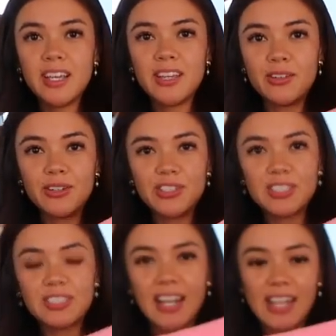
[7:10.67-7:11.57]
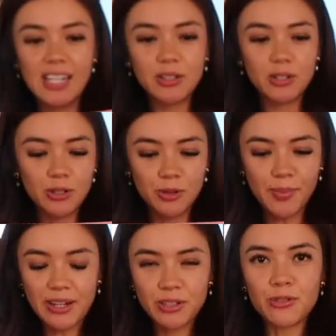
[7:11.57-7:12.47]
and they're just tiny little
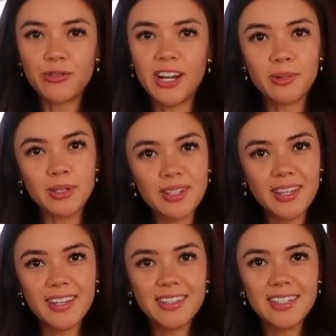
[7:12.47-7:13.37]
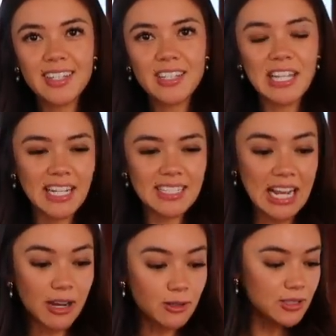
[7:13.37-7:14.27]
microfiber like cleaning
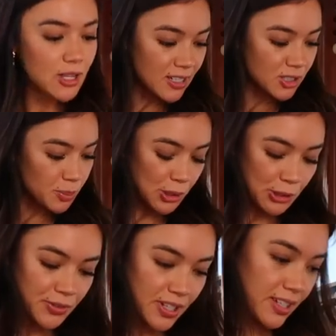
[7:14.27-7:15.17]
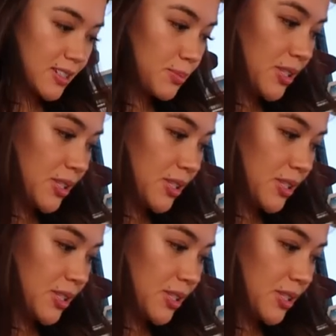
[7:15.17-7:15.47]
towels. It's actually perfect